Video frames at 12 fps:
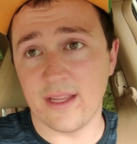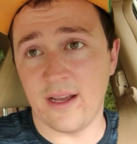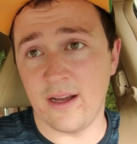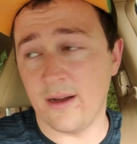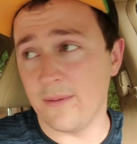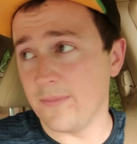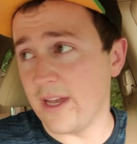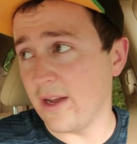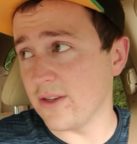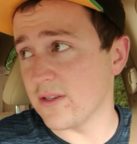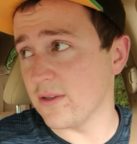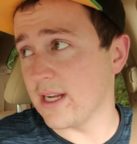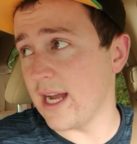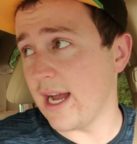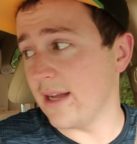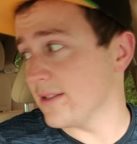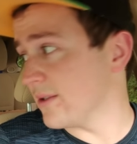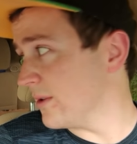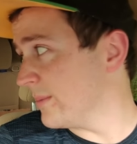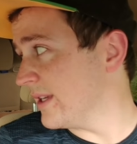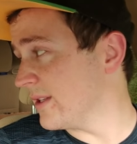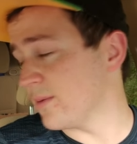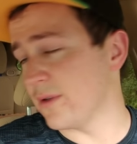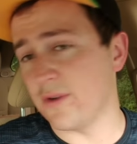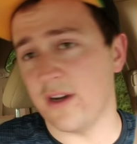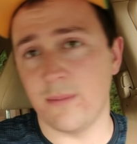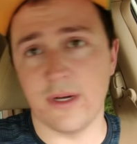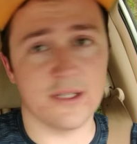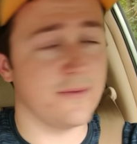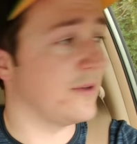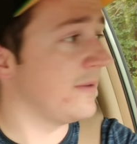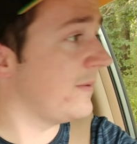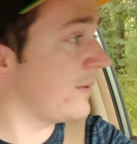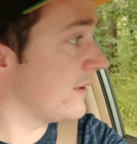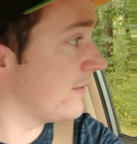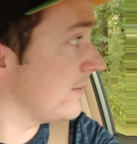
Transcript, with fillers: I also got, so the bins were 12 bucks for the four of